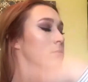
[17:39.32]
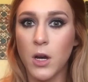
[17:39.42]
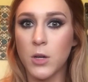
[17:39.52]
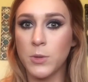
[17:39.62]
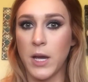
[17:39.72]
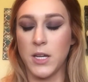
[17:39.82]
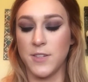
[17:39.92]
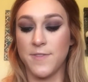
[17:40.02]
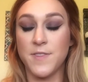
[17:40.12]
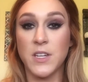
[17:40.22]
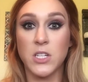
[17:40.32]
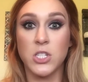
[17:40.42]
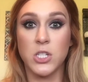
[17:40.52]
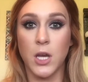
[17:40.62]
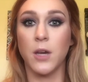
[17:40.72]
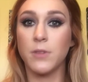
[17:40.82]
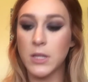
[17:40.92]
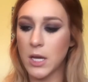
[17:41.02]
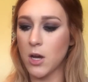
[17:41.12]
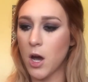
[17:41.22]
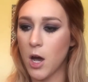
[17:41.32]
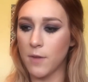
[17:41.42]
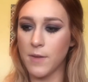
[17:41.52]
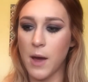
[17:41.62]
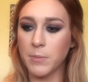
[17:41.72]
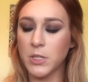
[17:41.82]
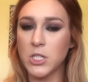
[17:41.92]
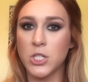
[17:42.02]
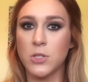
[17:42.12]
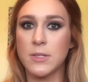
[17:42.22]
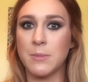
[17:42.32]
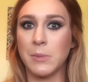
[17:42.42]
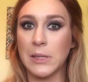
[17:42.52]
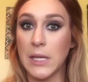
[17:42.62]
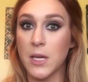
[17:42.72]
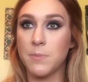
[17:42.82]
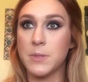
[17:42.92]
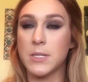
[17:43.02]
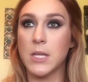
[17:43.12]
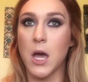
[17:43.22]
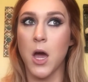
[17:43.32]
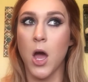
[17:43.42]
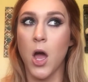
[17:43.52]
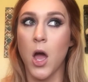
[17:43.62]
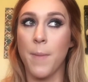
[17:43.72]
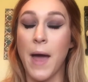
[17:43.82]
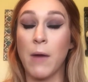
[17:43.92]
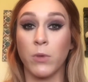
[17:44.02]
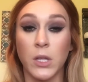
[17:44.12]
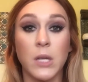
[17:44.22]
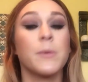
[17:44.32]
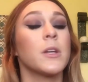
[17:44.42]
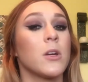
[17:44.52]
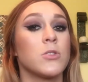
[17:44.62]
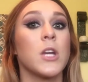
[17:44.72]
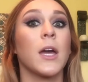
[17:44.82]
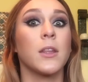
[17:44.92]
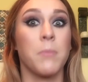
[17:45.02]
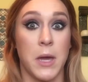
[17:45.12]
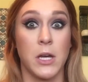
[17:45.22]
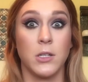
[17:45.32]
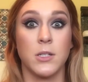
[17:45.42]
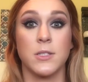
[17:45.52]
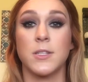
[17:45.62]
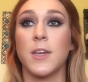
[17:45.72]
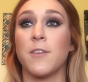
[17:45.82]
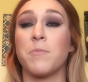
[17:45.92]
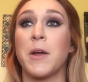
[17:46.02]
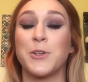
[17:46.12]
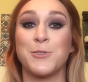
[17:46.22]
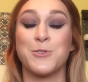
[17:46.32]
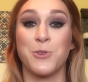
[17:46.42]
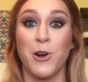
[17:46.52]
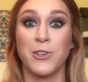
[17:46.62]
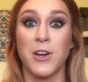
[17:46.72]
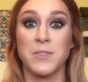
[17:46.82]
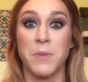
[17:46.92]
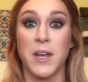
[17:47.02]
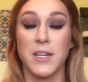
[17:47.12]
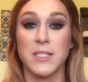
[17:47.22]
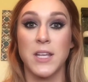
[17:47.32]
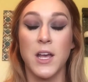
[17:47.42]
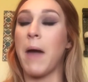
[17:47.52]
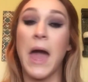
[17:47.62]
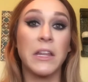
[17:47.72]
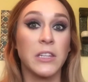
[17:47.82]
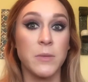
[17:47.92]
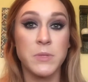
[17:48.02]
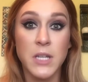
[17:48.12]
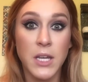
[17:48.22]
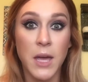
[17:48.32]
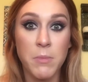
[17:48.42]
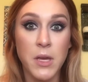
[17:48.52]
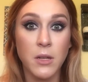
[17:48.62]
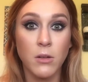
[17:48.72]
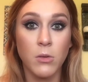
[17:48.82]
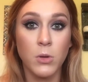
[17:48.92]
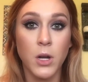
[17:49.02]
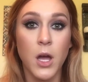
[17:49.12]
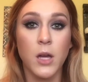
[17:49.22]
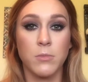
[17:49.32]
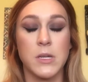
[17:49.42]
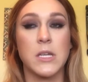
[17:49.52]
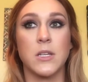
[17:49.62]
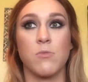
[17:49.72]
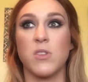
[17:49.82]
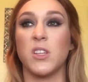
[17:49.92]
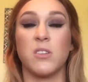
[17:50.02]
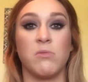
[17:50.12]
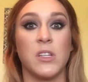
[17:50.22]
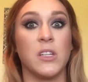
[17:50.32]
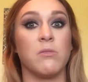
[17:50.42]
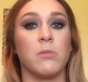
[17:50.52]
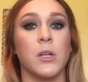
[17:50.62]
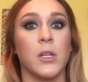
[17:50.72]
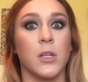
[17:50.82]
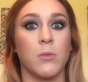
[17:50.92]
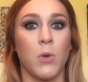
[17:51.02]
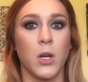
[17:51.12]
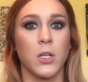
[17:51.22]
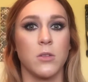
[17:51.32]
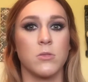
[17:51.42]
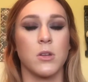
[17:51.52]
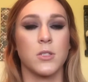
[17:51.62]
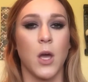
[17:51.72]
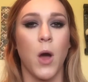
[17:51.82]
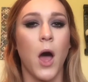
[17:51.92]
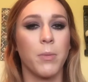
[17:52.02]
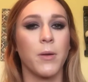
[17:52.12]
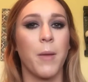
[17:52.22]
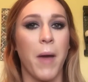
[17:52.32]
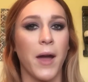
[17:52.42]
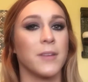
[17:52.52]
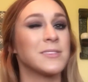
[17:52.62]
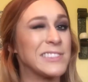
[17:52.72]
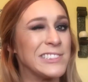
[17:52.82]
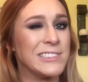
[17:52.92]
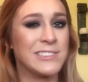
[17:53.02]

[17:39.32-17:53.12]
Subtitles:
Okay, and to finish everything off, I'm going to do some lips. I really am going to go check the mail and see if my new BeautyCosmetics matte lipstick came in or not, because I really want to use it. So I'll be right back.